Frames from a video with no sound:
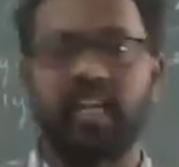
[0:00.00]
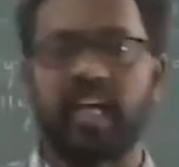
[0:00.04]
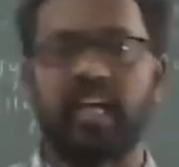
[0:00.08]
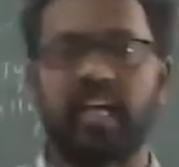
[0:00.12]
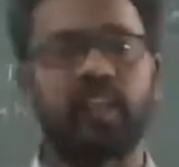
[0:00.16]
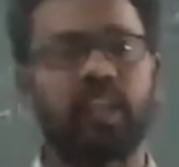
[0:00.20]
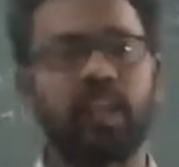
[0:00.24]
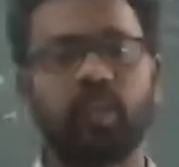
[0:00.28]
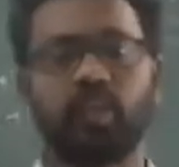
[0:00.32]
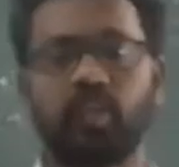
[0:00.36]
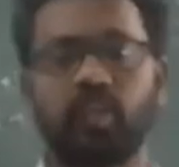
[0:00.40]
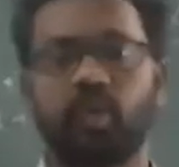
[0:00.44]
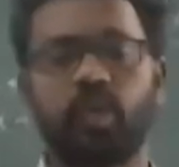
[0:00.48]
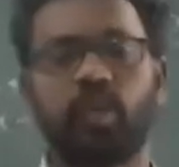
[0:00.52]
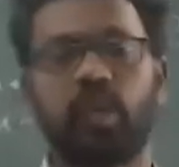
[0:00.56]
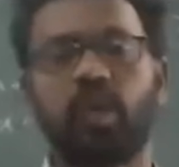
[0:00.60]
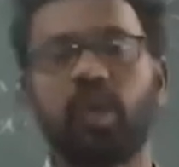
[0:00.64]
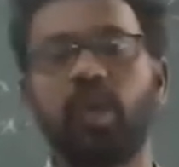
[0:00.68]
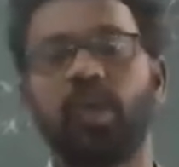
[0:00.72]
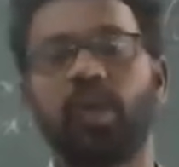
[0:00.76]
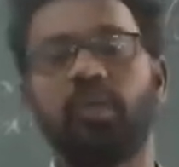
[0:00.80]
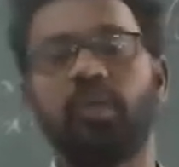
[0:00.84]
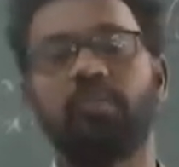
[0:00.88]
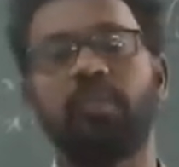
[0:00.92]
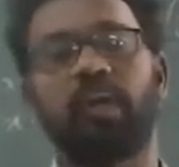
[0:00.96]
I think so.
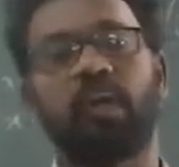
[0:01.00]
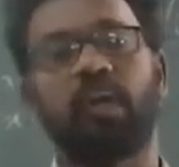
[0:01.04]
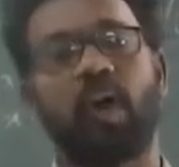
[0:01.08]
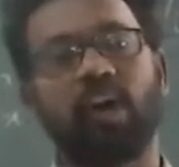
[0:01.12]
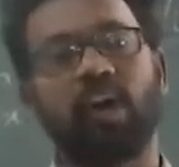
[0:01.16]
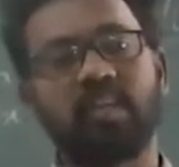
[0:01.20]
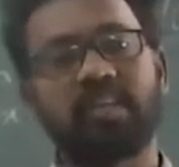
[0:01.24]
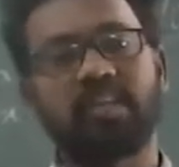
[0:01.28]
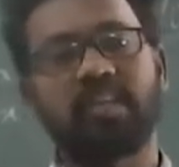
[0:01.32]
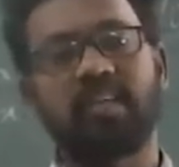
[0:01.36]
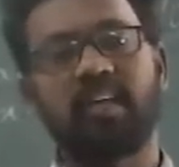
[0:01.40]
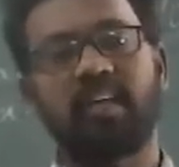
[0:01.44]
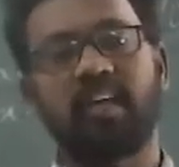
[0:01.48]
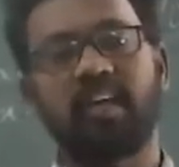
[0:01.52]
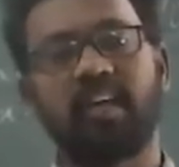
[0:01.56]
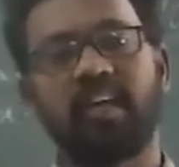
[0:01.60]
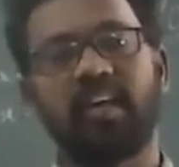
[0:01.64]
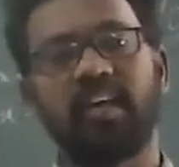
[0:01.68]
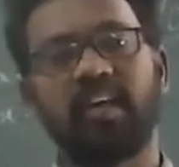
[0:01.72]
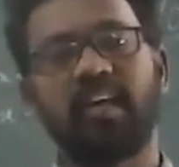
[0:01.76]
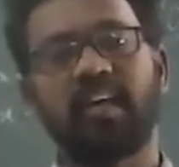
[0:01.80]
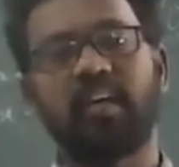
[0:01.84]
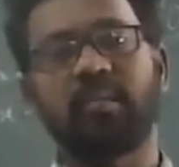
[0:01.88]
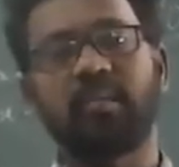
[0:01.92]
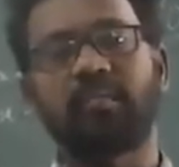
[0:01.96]
Because
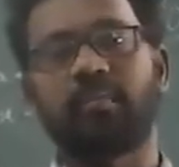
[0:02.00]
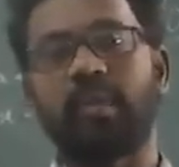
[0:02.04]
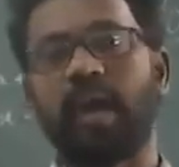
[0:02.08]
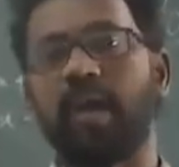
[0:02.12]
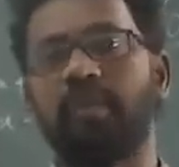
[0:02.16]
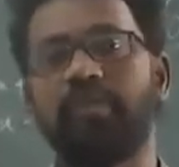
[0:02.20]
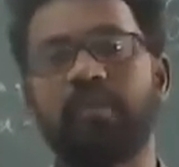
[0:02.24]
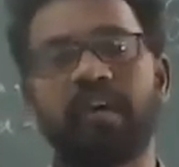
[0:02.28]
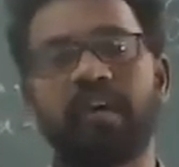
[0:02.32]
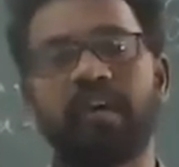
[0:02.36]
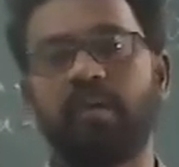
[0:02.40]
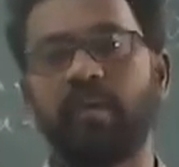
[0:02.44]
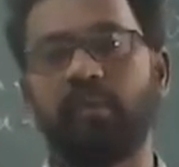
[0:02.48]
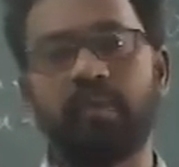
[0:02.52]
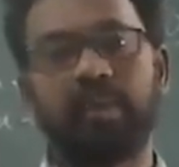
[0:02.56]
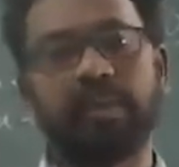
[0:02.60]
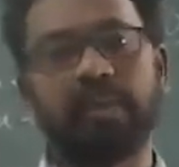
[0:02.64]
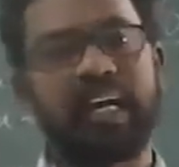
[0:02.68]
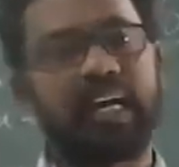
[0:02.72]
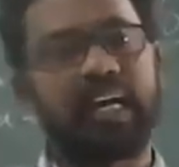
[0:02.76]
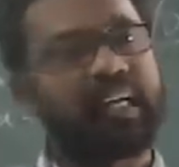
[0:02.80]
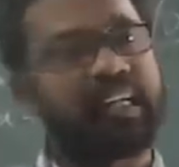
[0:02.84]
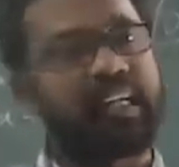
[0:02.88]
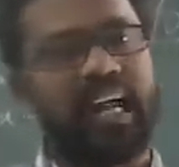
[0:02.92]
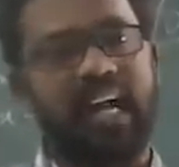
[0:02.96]
prime never be
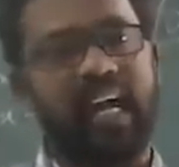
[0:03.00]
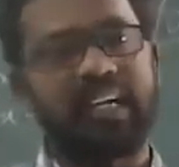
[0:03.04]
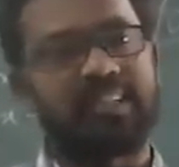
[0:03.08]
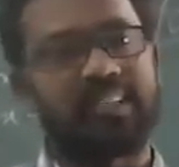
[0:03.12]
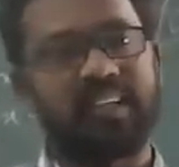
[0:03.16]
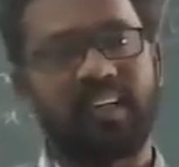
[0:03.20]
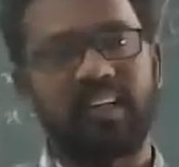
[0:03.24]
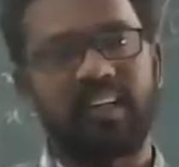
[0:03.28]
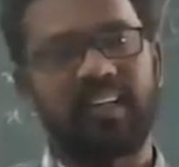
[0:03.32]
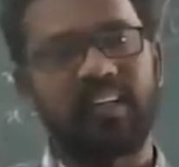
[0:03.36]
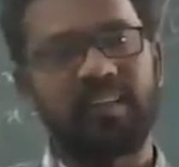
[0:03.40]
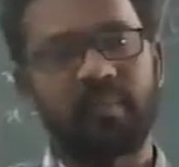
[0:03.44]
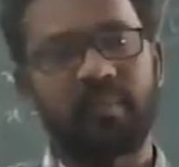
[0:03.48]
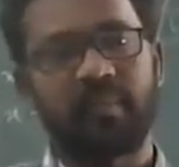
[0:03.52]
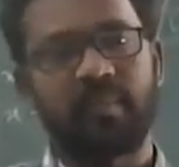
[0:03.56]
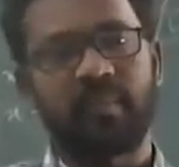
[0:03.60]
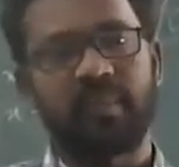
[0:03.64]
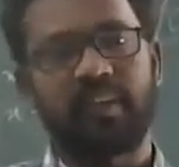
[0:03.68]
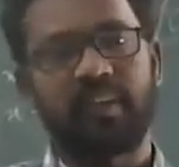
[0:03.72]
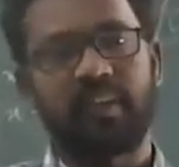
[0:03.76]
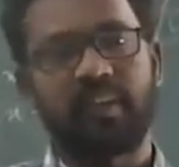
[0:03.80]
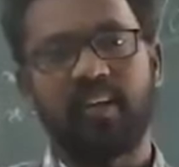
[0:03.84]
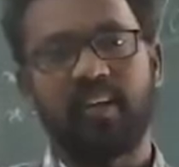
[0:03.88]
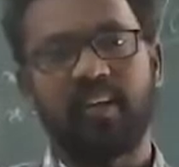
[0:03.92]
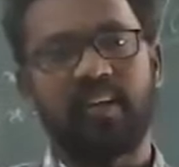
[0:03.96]
get cancelled.
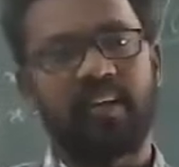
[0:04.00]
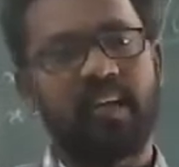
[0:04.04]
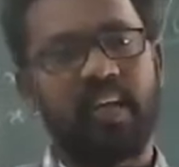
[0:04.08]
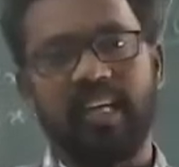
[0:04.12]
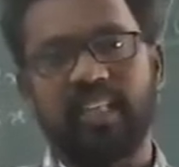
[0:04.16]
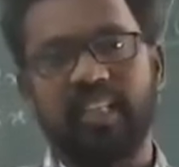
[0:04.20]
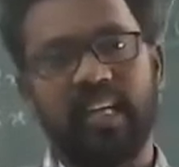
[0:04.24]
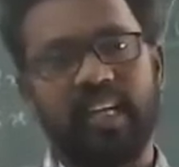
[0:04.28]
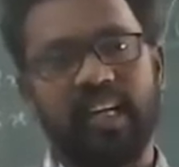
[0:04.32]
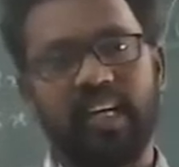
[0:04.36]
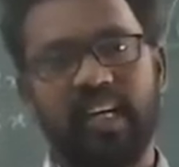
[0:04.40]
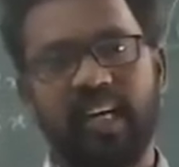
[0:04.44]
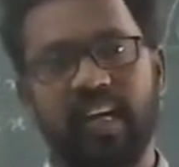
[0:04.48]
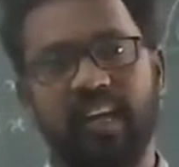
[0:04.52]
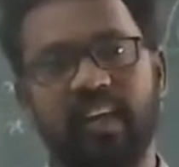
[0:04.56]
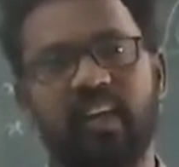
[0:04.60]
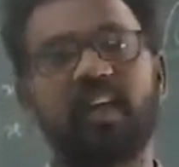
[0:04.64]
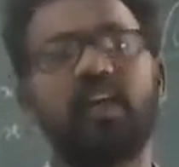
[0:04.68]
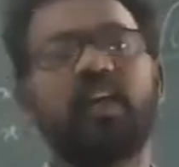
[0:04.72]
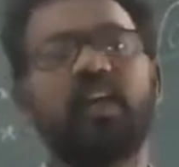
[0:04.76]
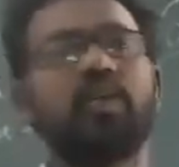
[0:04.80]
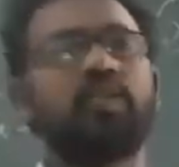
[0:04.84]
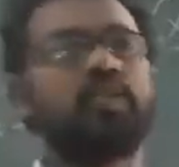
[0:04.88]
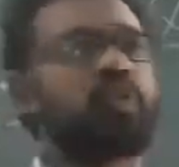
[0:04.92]
Isn't it?